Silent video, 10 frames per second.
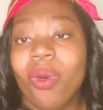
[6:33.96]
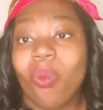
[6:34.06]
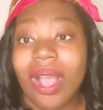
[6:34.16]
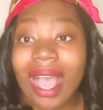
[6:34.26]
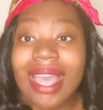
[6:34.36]

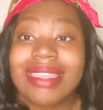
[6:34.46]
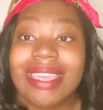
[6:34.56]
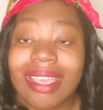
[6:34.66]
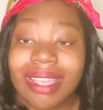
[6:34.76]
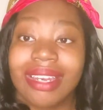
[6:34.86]
What I
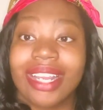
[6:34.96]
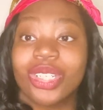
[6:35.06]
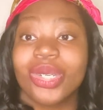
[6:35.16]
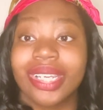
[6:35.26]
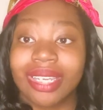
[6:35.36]
think
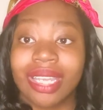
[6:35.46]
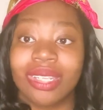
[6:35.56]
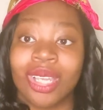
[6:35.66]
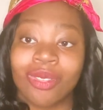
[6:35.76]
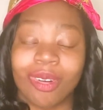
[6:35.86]
Nigeria
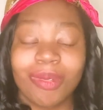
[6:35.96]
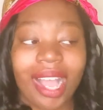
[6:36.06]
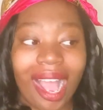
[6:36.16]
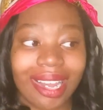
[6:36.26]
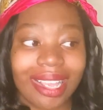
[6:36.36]
can learn from
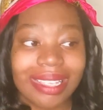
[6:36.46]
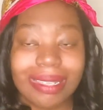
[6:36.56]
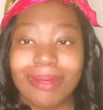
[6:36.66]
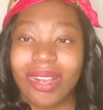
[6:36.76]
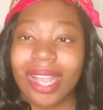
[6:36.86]
Ghana
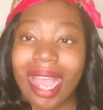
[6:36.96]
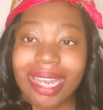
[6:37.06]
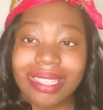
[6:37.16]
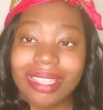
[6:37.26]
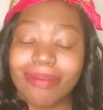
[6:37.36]
is about
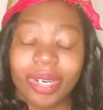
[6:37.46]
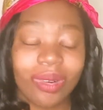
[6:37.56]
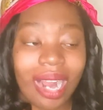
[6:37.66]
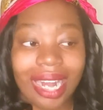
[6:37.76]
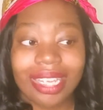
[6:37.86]
Ghana's
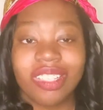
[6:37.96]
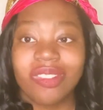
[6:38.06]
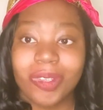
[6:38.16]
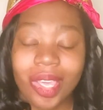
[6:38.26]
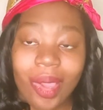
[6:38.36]
democratic
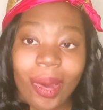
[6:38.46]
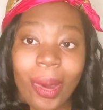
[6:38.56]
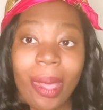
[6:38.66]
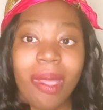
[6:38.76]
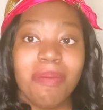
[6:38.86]

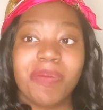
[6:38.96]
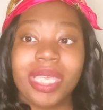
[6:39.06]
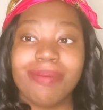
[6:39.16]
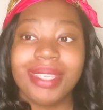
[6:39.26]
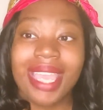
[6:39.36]
sphere,
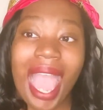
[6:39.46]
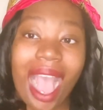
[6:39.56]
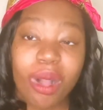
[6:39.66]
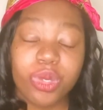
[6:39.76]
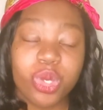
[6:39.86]
maybe
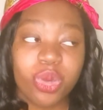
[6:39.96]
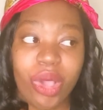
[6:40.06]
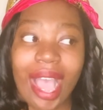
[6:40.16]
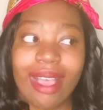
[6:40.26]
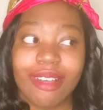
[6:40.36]
how to
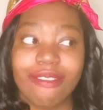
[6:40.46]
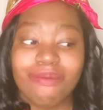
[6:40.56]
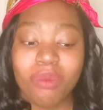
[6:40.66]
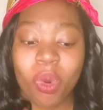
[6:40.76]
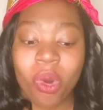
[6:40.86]

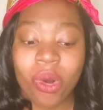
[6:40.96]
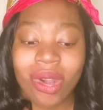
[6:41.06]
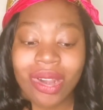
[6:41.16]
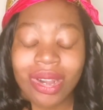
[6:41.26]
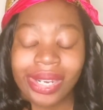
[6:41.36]
have
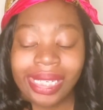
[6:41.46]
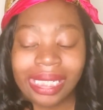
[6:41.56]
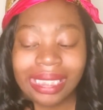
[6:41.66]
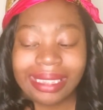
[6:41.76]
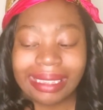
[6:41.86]
more,
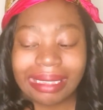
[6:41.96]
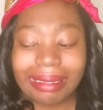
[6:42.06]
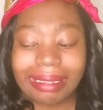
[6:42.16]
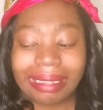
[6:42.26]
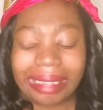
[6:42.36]

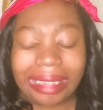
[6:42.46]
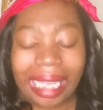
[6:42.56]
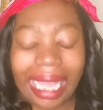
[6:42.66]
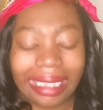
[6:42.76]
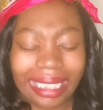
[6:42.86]

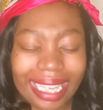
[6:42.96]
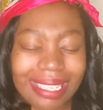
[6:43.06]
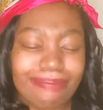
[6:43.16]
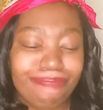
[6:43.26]
I guess,